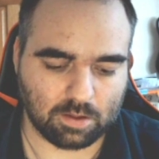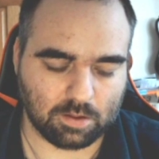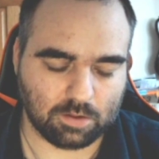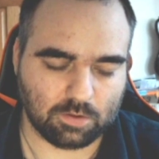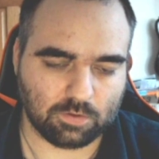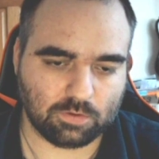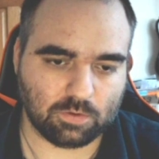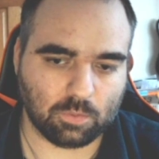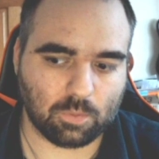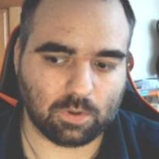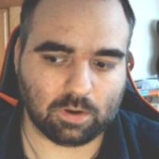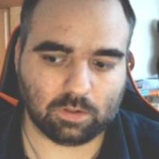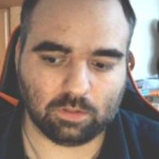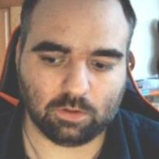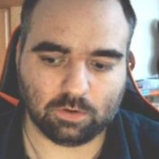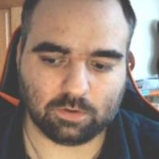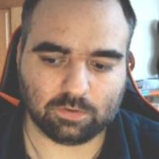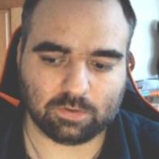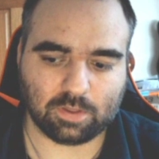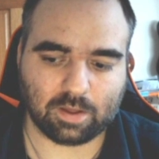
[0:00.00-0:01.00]
So when it
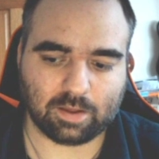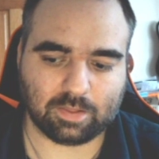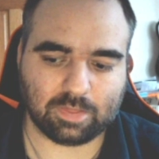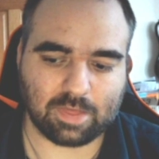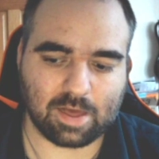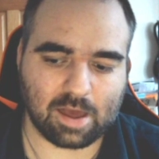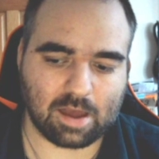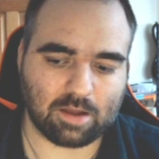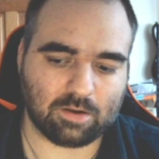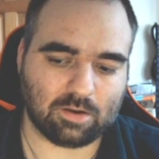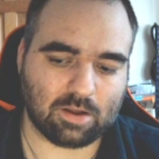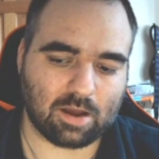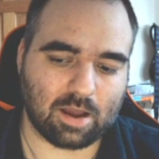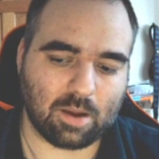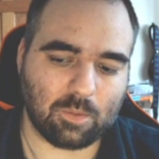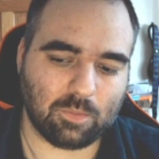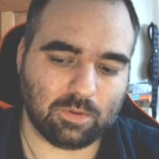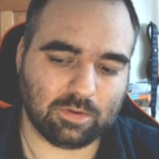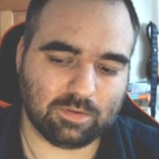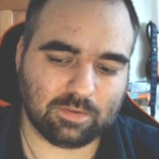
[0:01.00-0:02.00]
looks like that, I
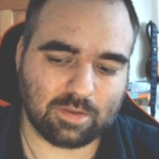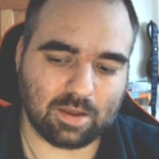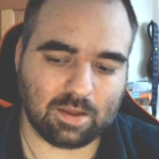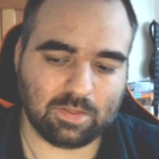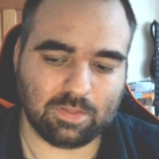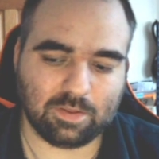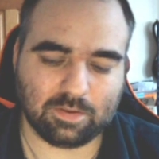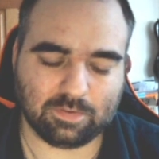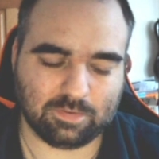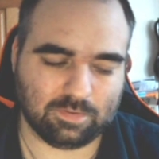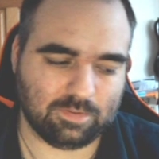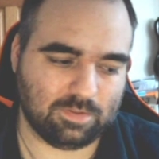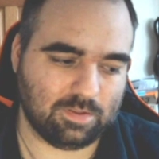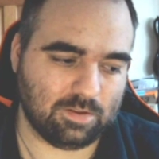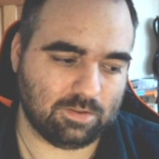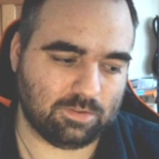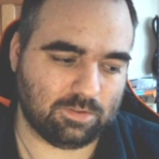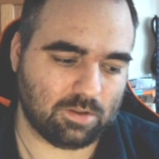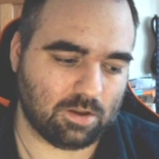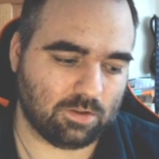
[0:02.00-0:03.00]
would say this
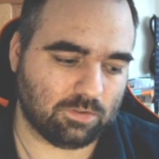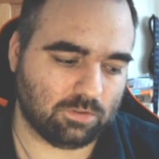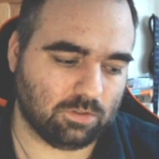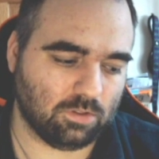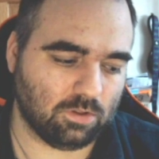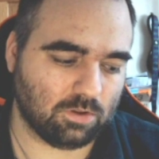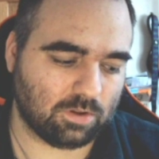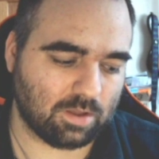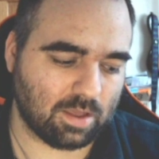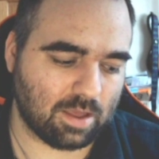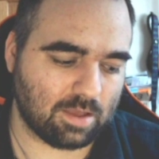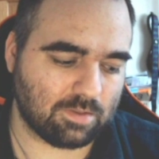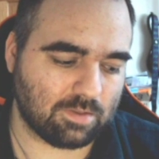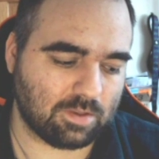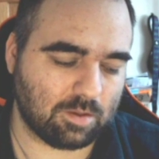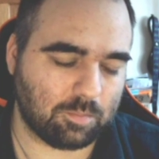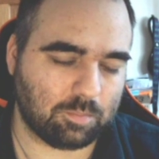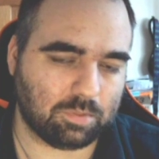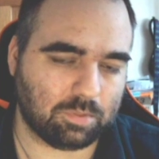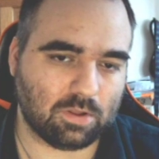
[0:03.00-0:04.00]
does look as
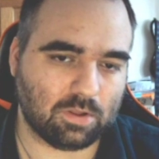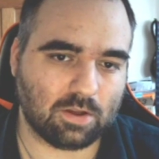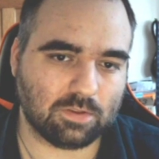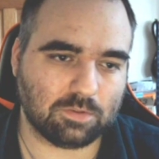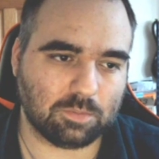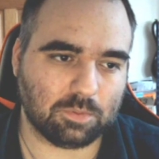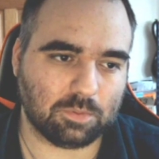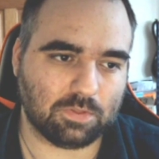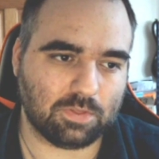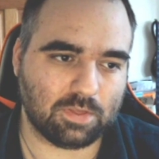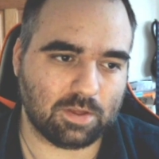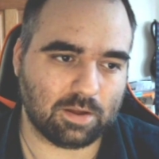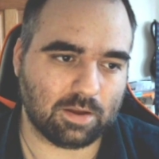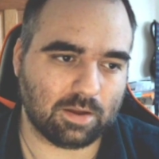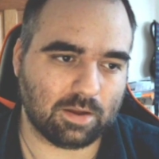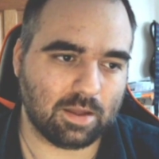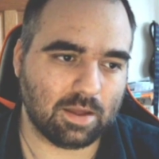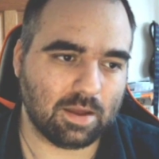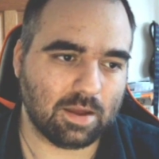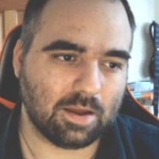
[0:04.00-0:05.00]
a plausible
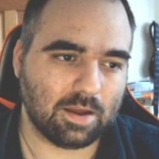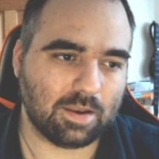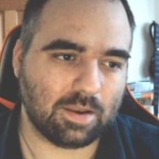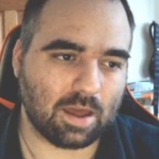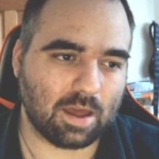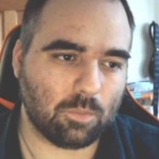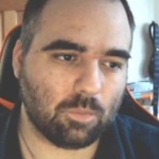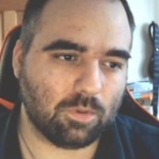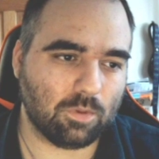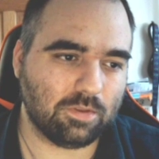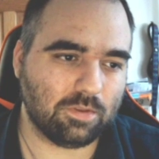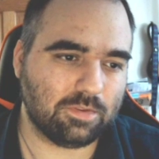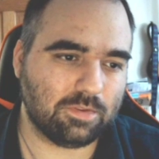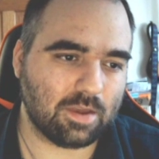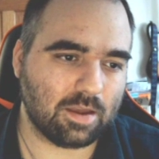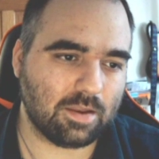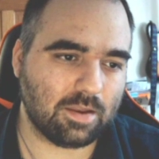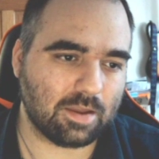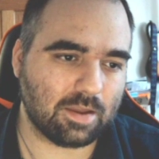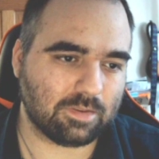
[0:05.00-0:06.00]
thing. Now, I wouldn't
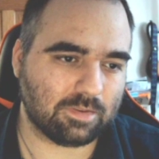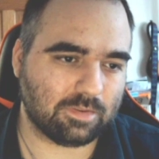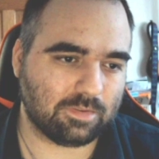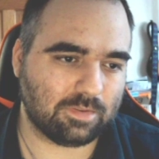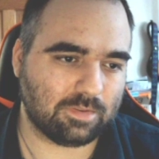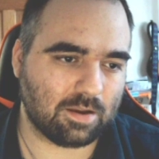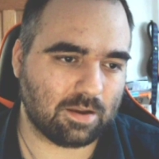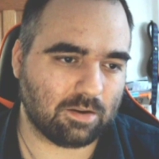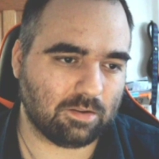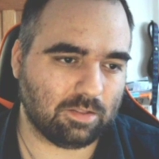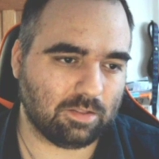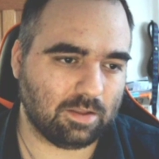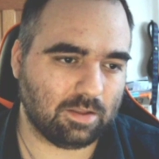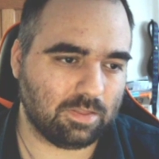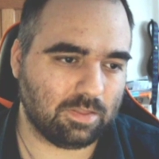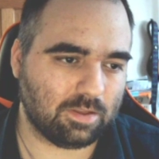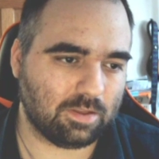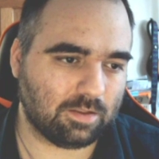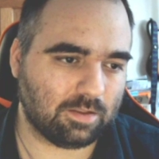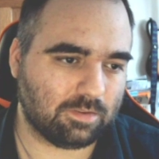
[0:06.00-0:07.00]
say necessarily
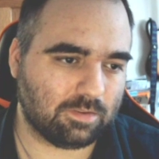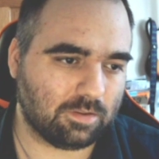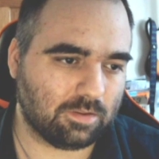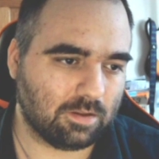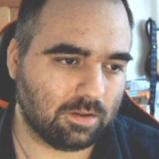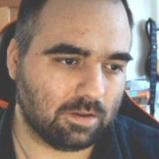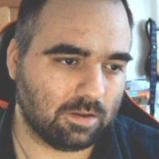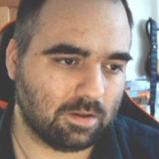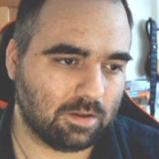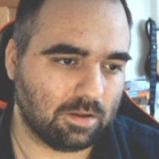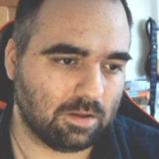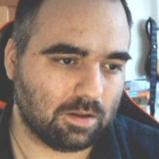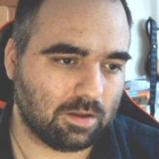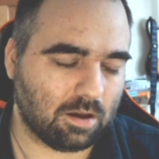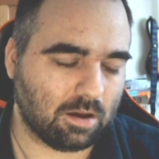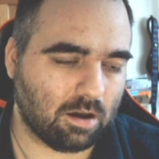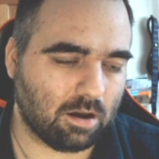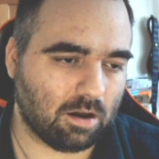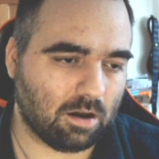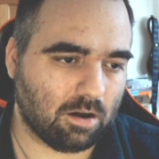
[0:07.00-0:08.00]
that,
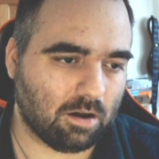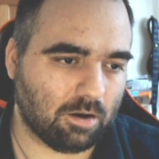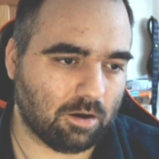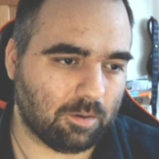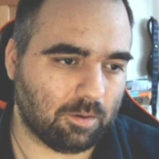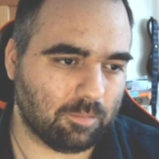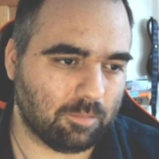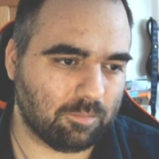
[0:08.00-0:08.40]
I